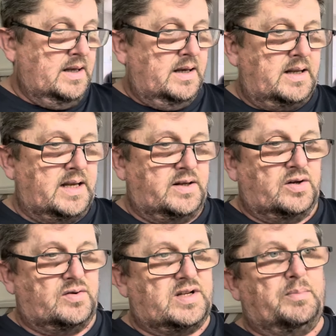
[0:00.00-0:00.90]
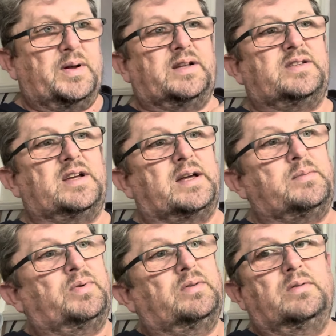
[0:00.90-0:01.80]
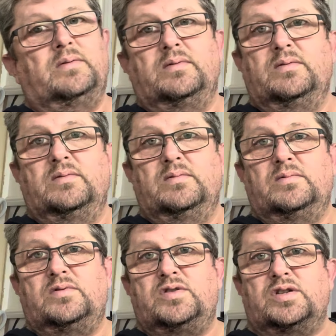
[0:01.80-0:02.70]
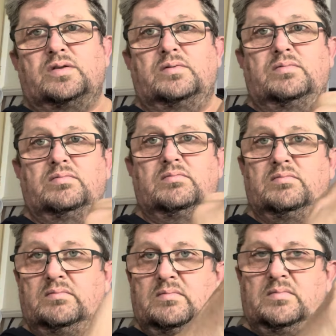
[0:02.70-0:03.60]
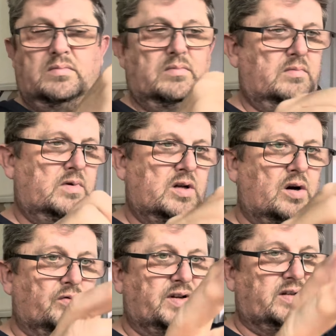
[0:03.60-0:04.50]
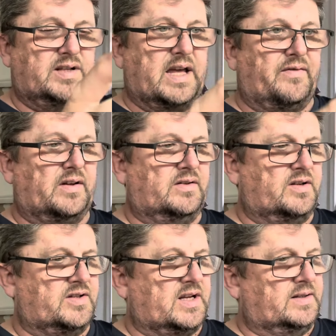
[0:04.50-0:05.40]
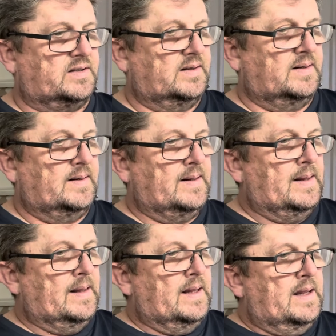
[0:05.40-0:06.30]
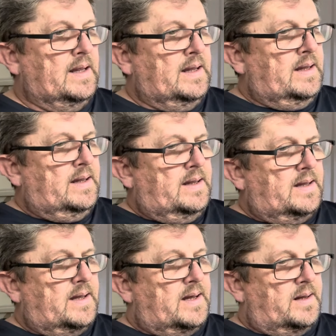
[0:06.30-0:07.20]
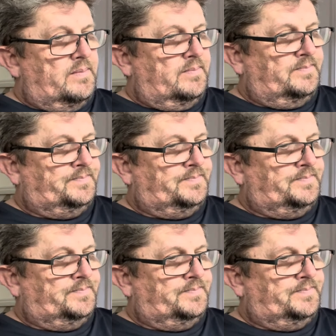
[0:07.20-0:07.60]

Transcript: and then using a bit of tape to hold it together as such. The